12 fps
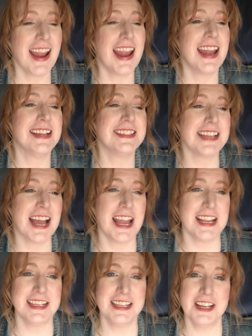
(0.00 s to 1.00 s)
and
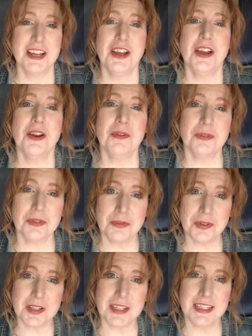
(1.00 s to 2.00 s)
I would
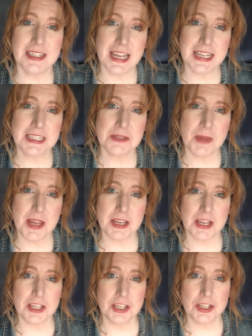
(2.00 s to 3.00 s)
really like to make
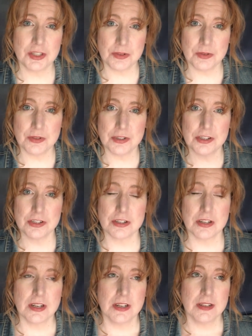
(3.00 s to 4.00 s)
a huge
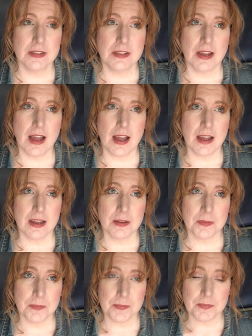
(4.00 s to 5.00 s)

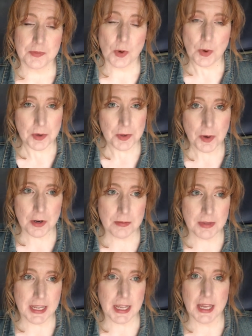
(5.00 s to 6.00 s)
um, corner to corner
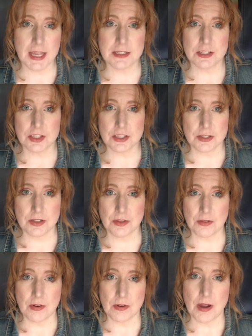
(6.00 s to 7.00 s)
blanket just to
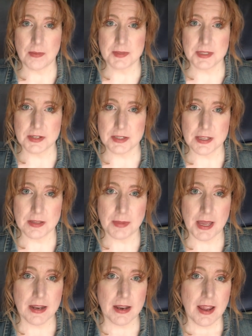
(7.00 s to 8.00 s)
throw upstairs on the
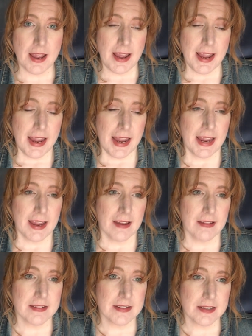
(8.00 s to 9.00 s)
bed
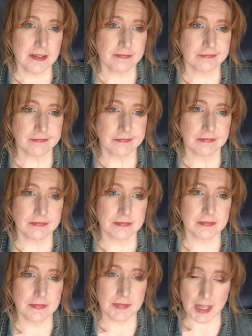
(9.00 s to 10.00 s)
and
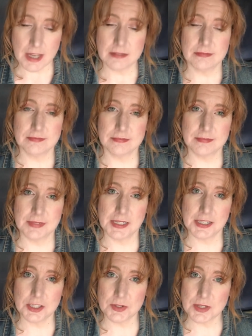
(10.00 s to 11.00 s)
yeah,
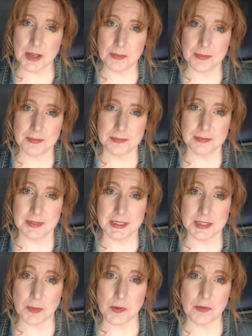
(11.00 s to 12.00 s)
use up
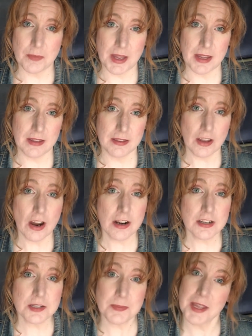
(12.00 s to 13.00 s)
some of my
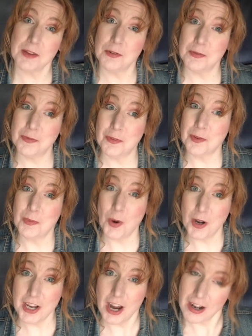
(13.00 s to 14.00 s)
yarn to make room for
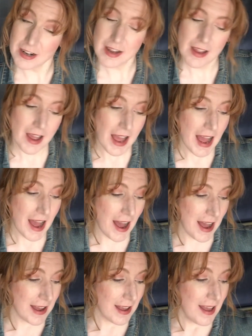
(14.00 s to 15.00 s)
more yarn.
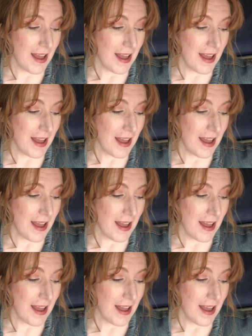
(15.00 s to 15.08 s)
Uh,